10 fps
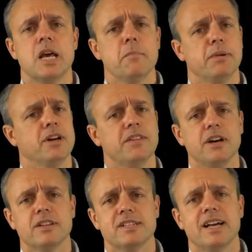But on the
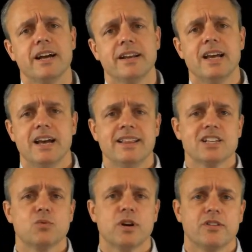other side, and
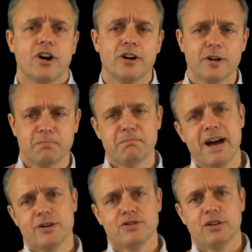that's where the heart
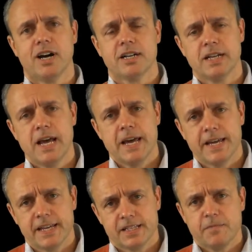matters a lot,
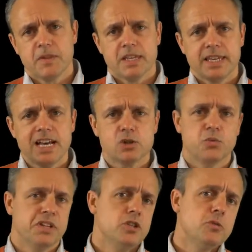is yes,
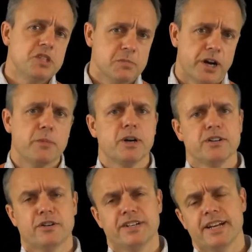we need to be smart
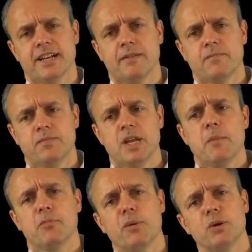about our data,
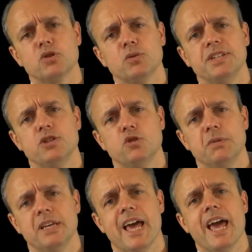but we also need to
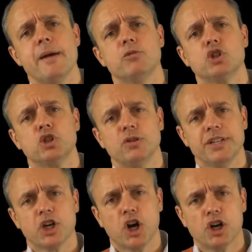be
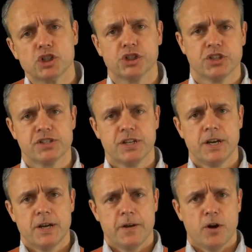emotionally conscious
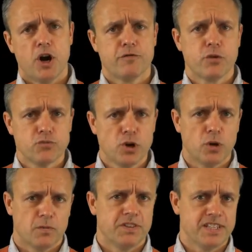of the
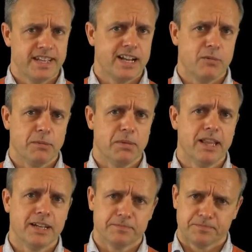role this data will
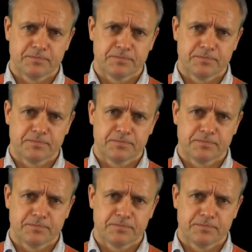play.